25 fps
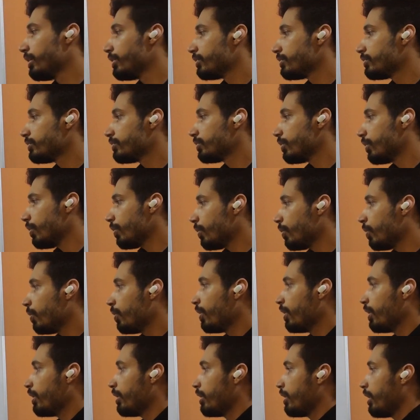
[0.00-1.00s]
So
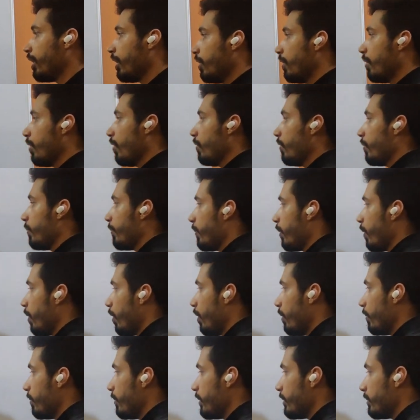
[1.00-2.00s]
now our
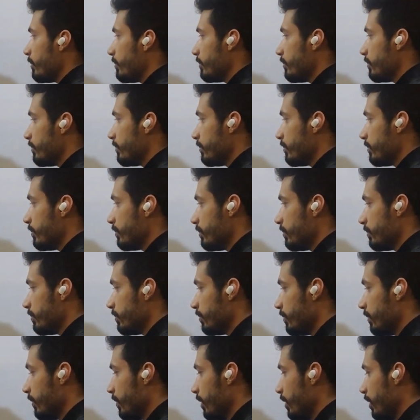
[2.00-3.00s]
problem
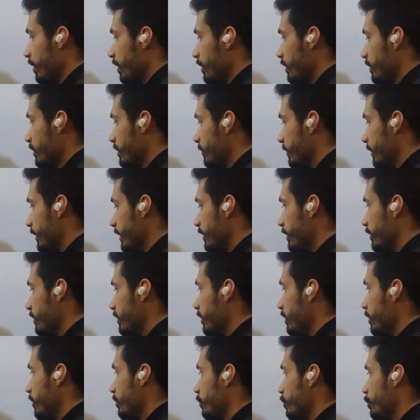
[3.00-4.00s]
space
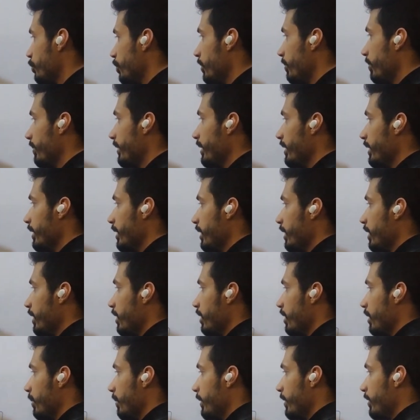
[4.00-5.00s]
should be
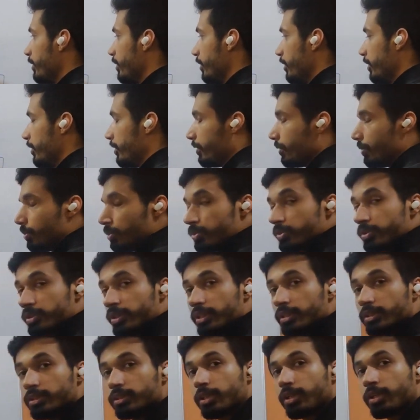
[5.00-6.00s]
limited to
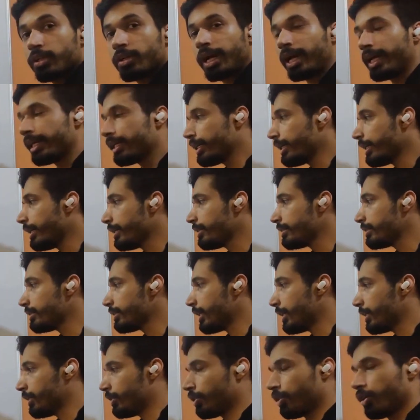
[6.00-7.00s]
just the right hand
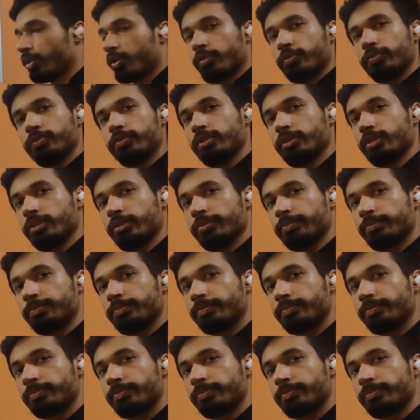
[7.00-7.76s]
side of the